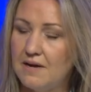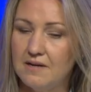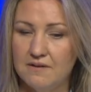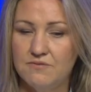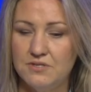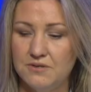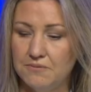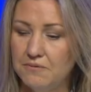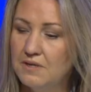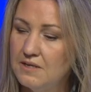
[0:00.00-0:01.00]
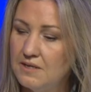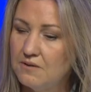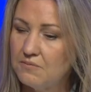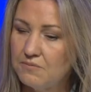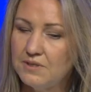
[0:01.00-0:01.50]
It gives you
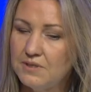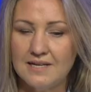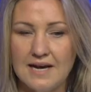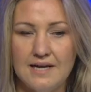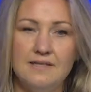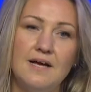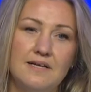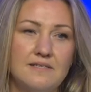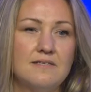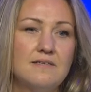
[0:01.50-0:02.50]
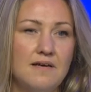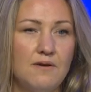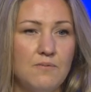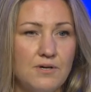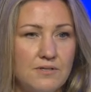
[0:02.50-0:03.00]
really the guidelines on
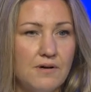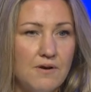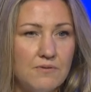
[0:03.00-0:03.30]
where to go.